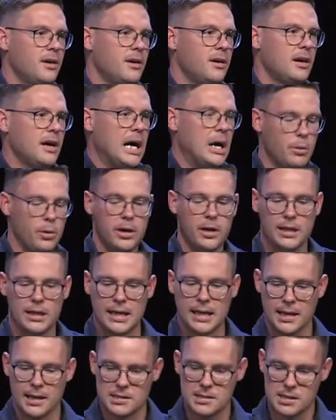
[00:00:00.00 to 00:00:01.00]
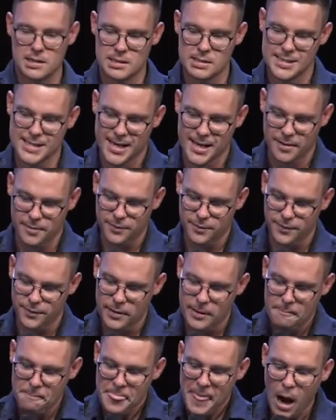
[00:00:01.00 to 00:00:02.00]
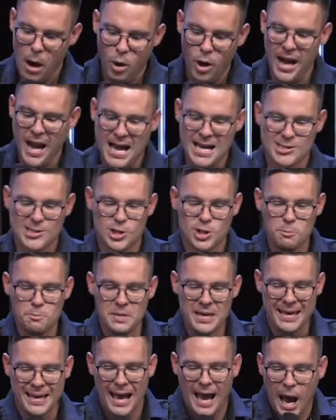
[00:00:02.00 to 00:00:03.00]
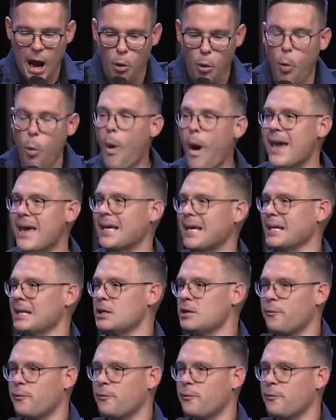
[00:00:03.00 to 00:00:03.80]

I want to encounter His love. I want us to be awakened,